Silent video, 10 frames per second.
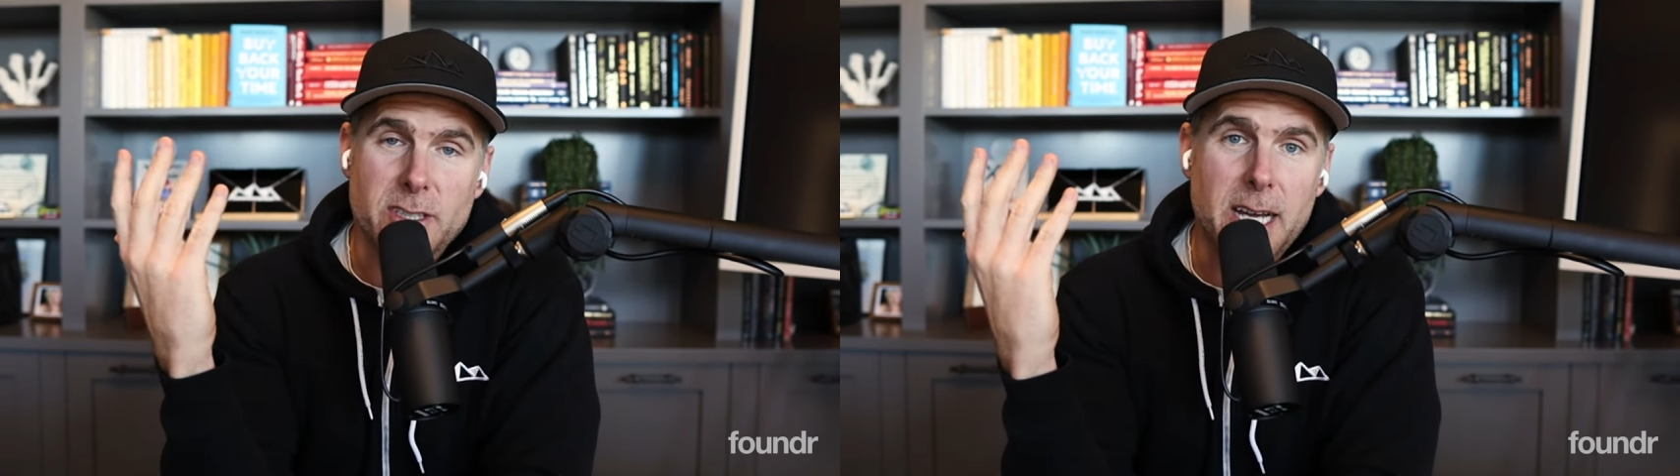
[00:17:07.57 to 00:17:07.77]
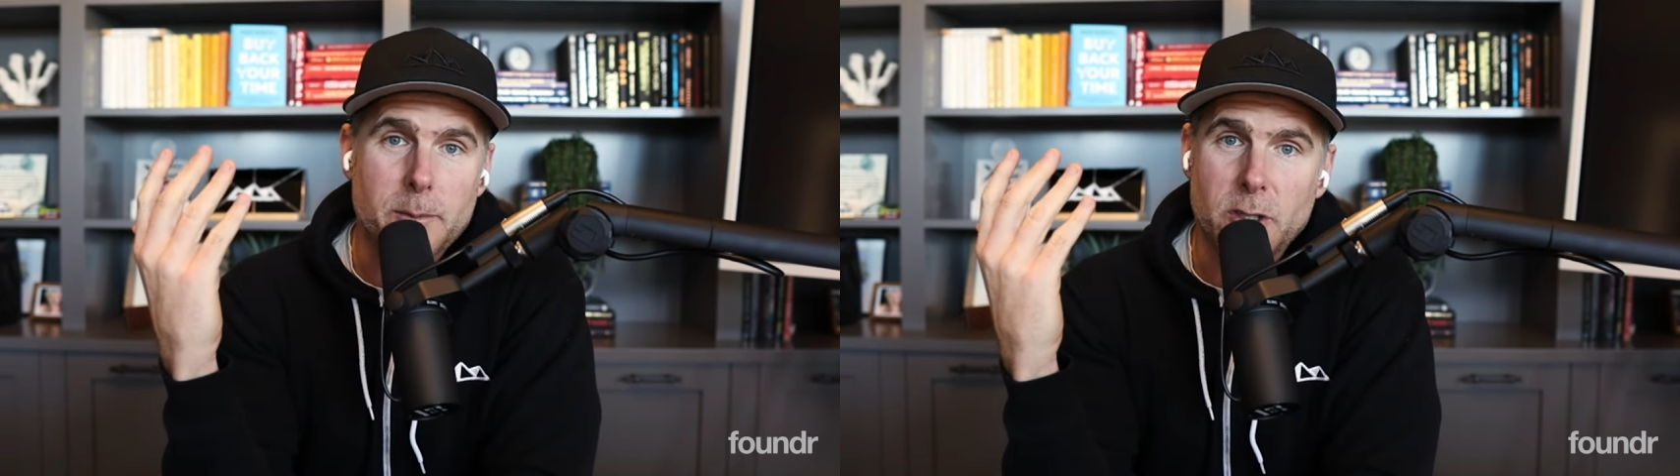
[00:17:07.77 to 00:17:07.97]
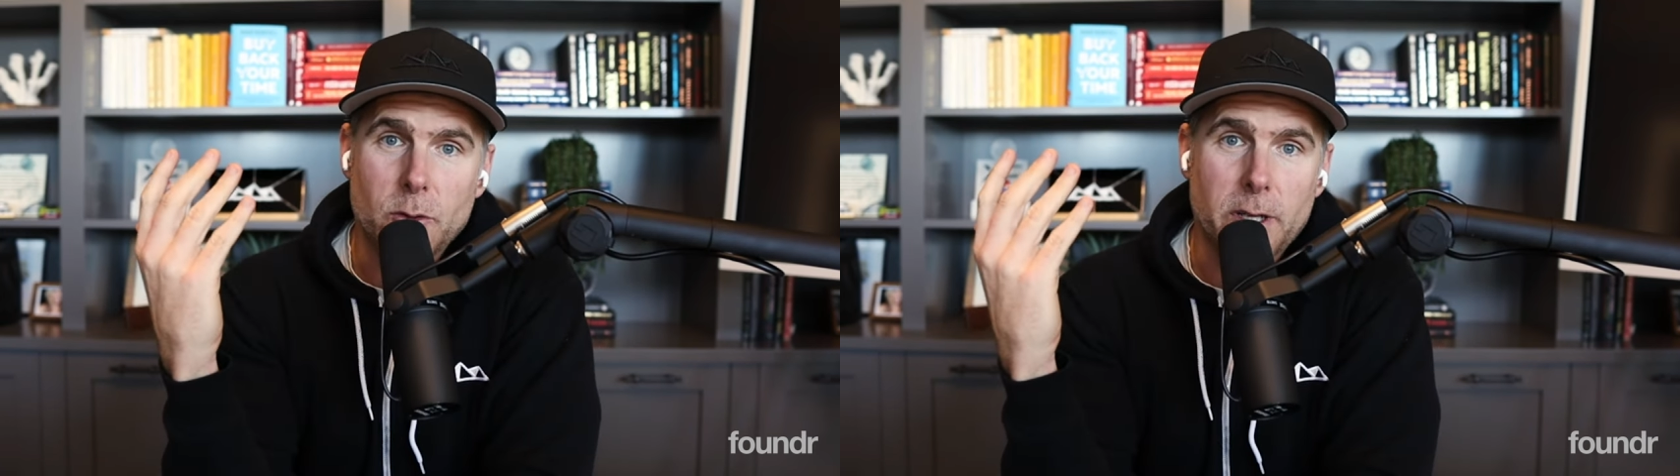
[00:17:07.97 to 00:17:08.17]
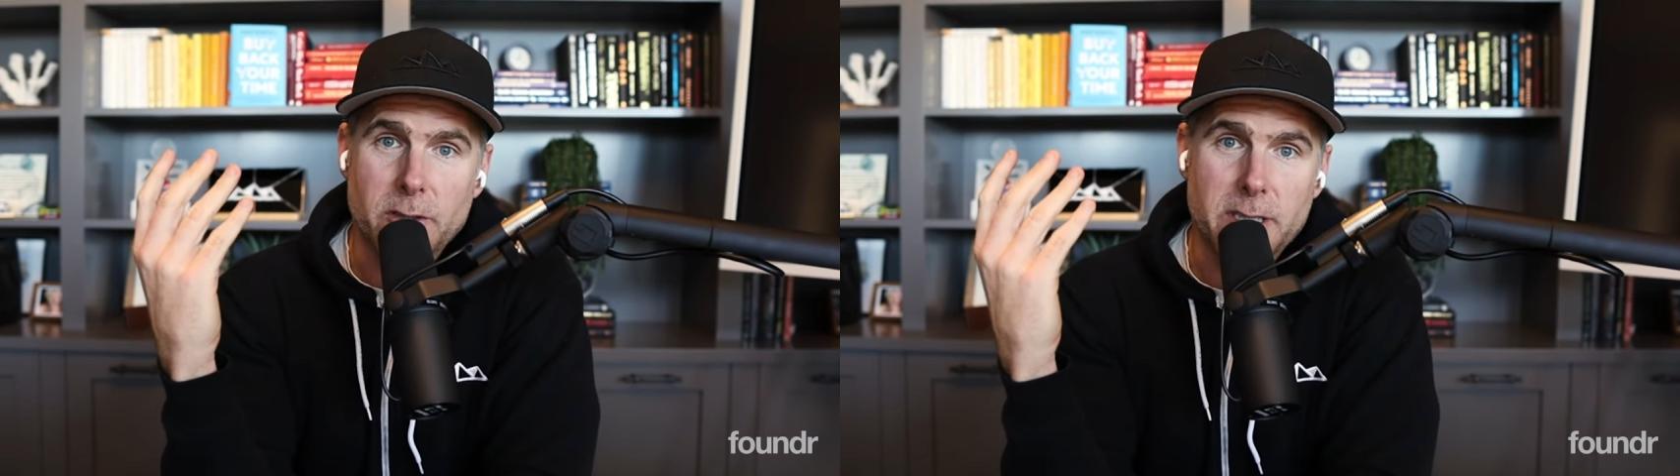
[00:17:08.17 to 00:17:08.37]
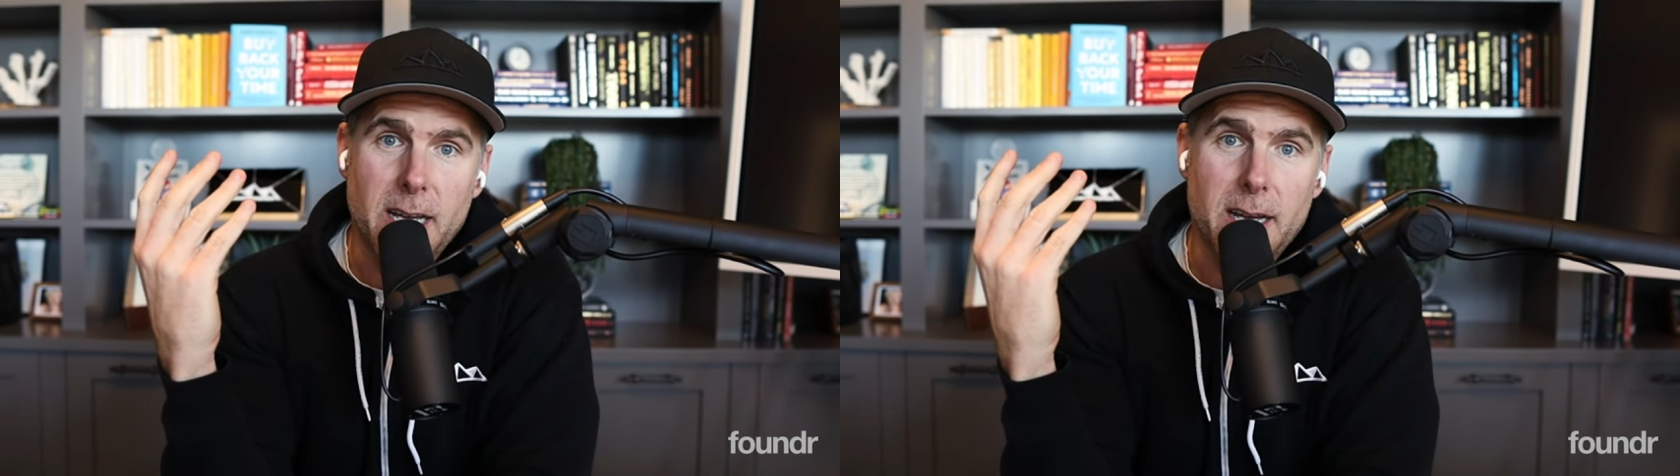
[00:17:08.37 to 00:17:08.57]
time to do other
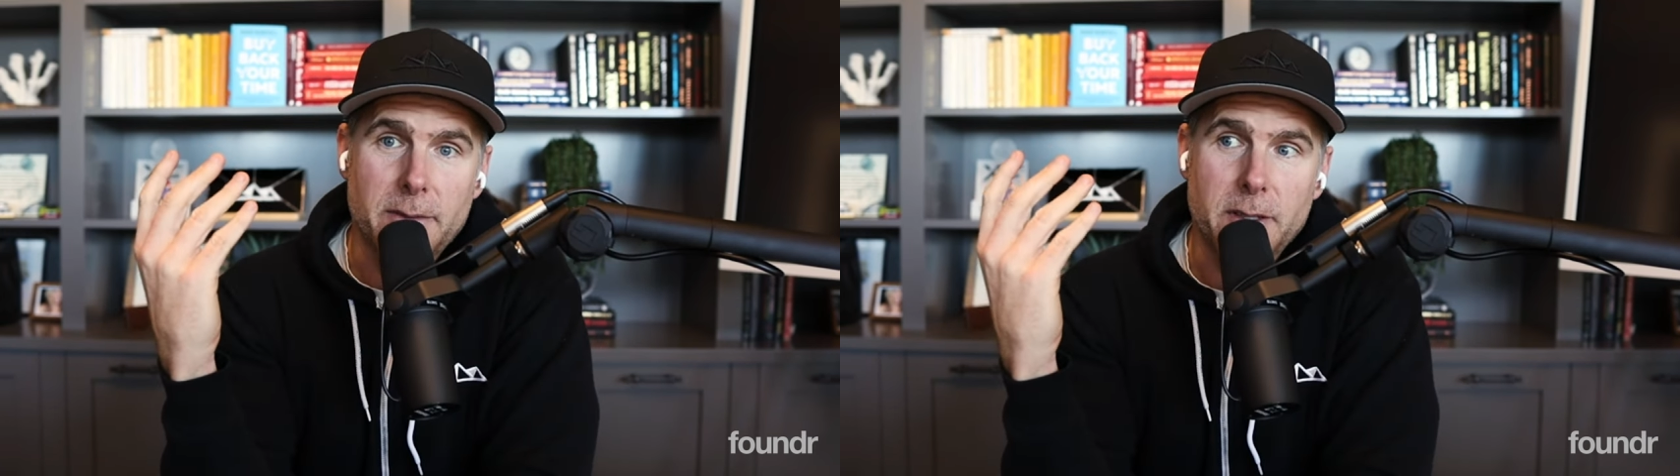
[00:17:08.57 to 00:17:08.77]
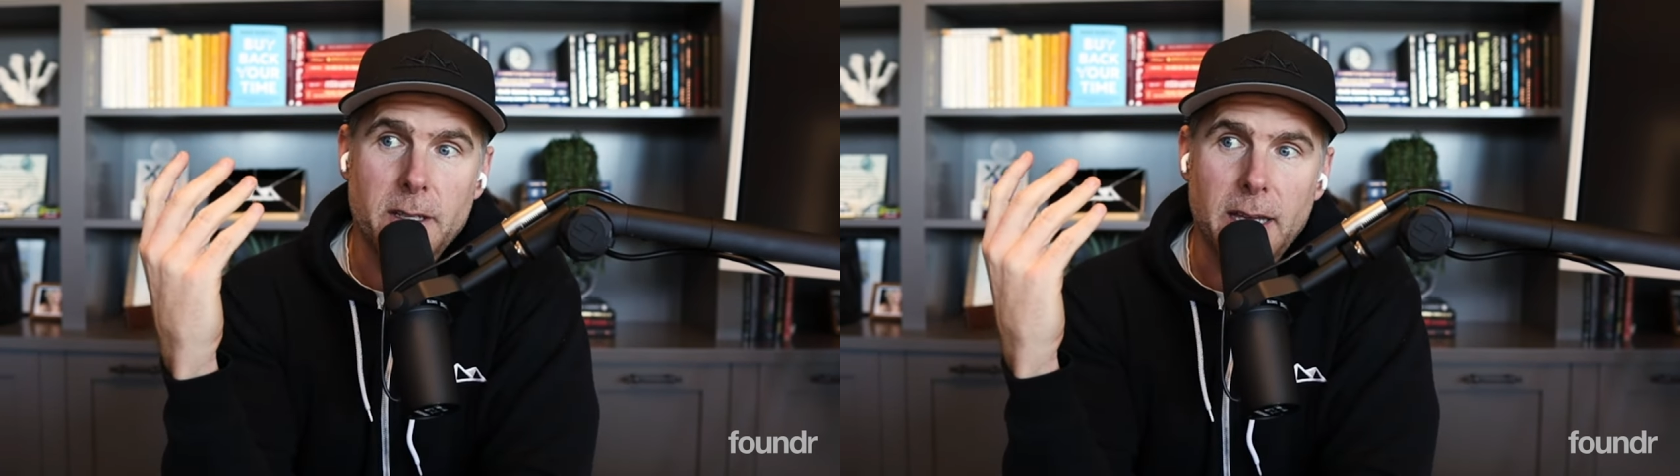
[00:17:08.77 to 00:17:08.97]
stuff.